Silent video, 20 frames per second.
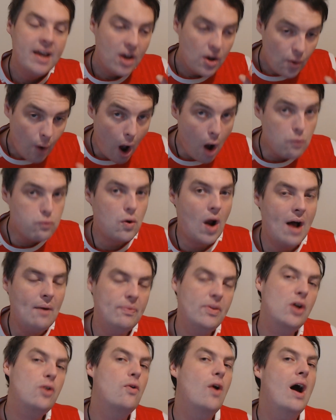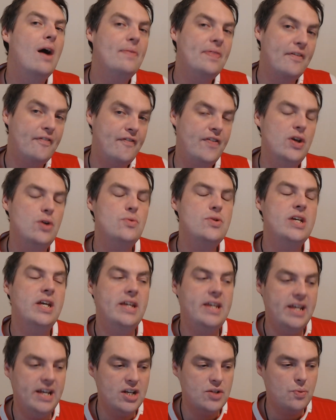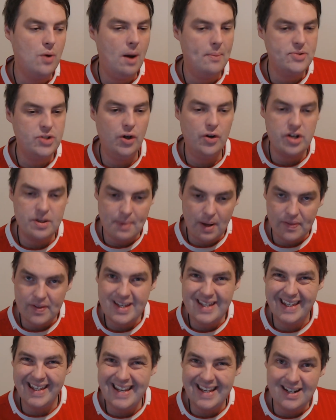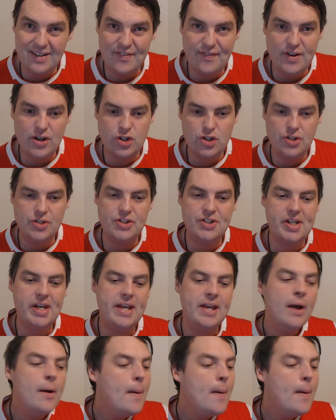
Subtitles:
Around the ground, the field kicking is what I'm talking about, the kicking efficiency,